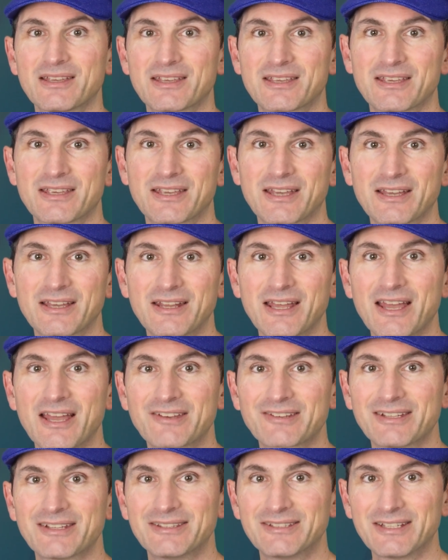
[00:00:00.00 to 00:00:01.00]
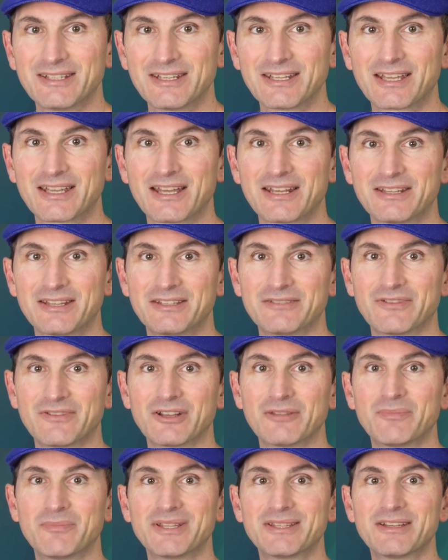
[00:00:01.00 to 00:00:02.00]
KiCad has a dedicated
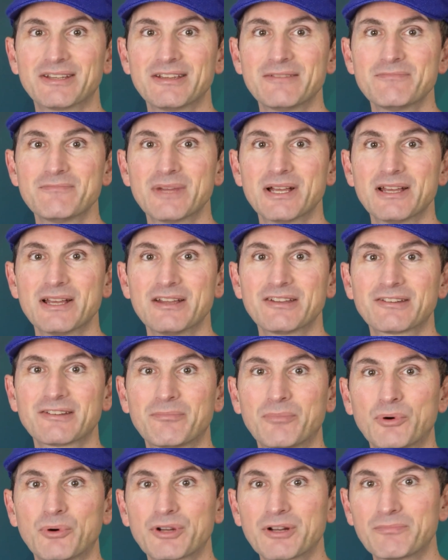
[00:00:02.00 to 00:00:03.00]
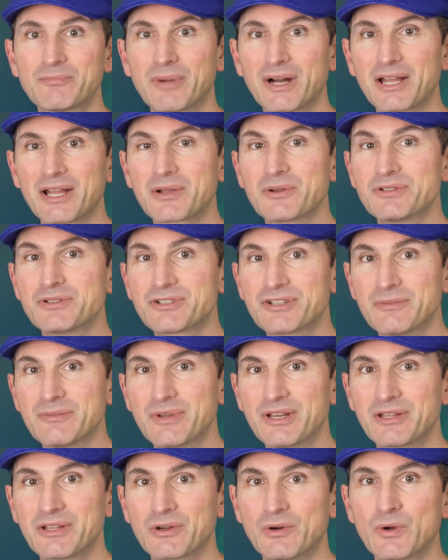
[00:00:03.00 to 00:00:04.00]
developer team supported by
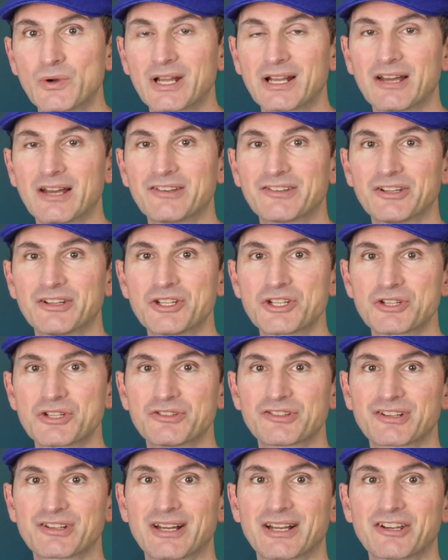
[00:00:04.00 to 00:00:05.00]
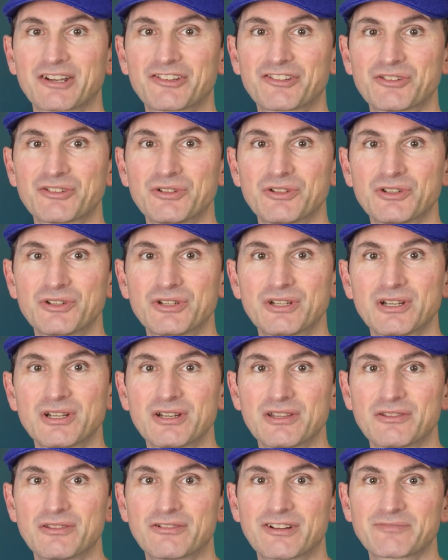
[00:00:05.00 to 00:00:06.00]
contributing organizations like CERN,
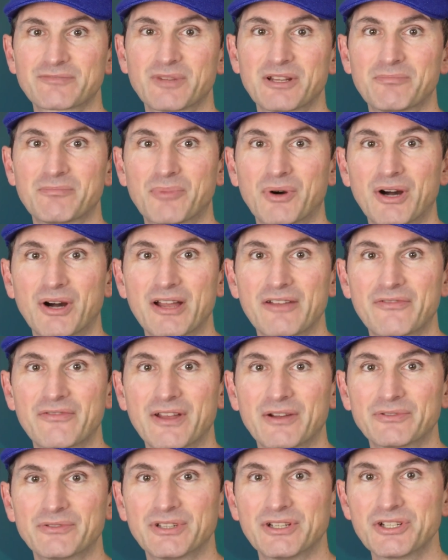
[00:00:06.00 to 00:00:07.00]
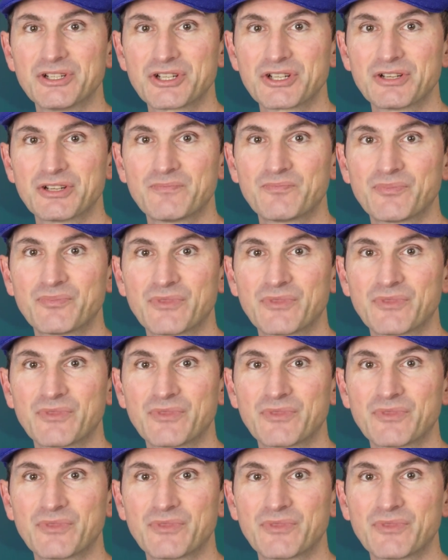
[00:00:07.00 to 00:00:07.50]
the Raspberry Pi Foundation,